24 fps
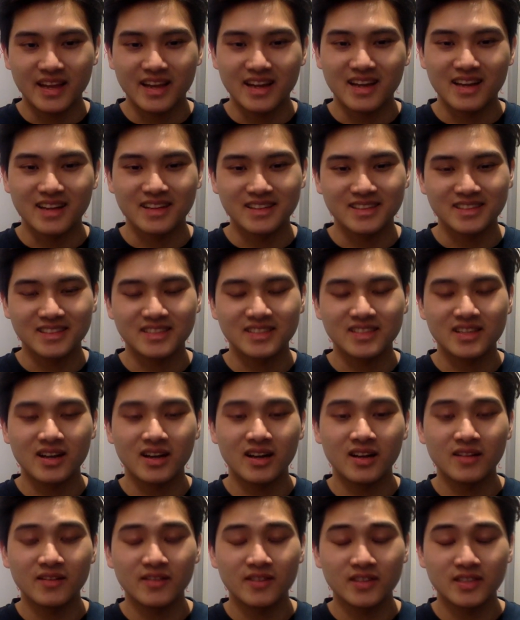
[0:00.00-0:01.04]
And this is
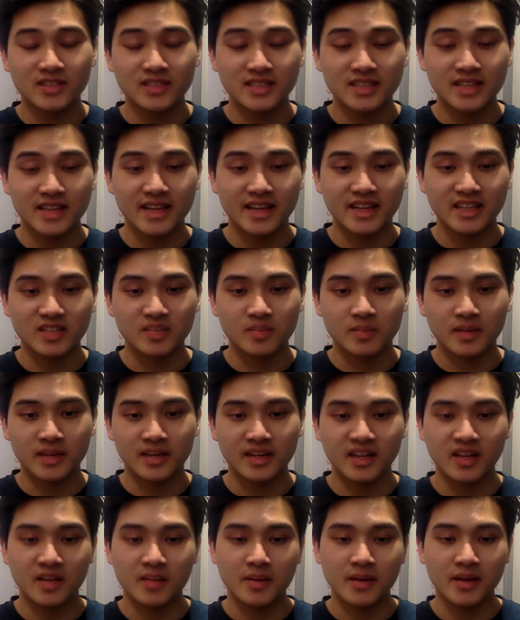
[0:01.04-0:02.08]
all for today,
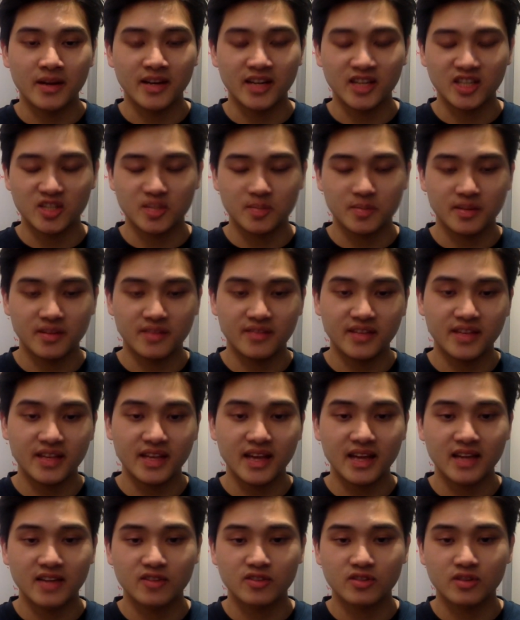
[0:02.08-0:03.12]
explaining about
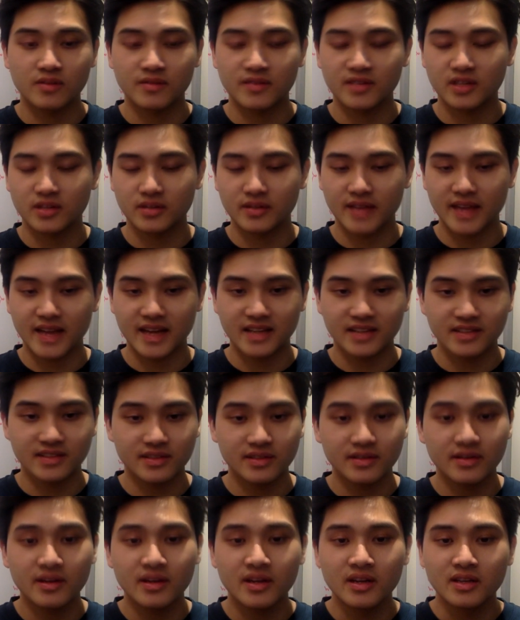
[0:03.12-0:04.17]
HPV and cervical
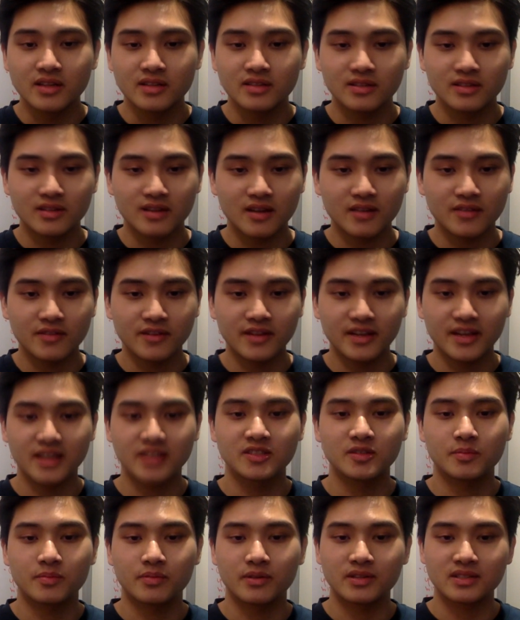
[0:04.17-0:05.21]
cancer. Do not forget
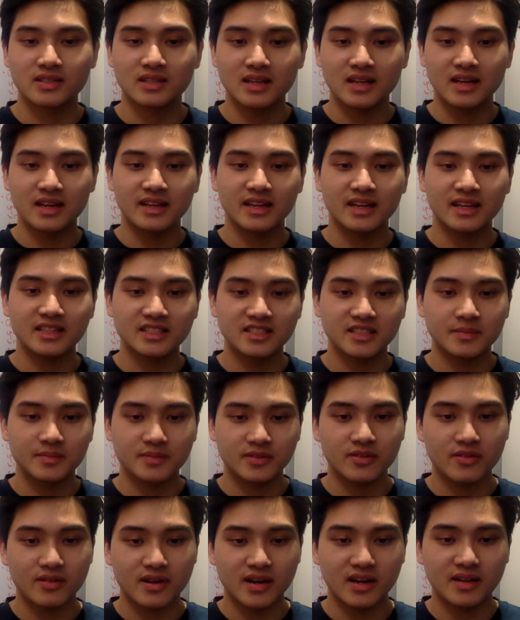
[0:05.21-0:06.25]
to press like and
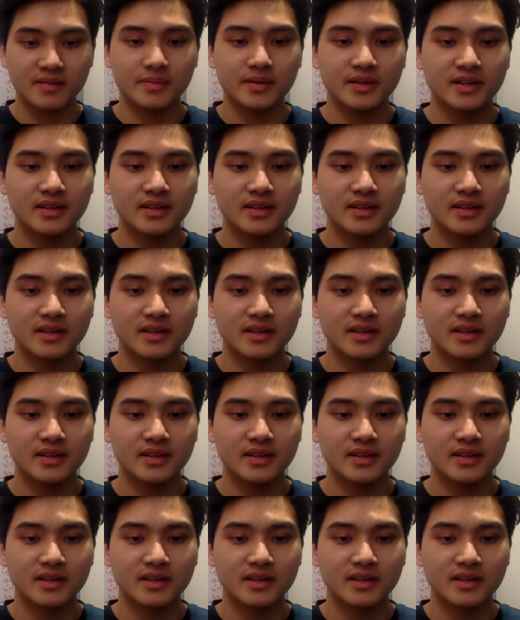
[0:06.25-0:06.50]
subscribe.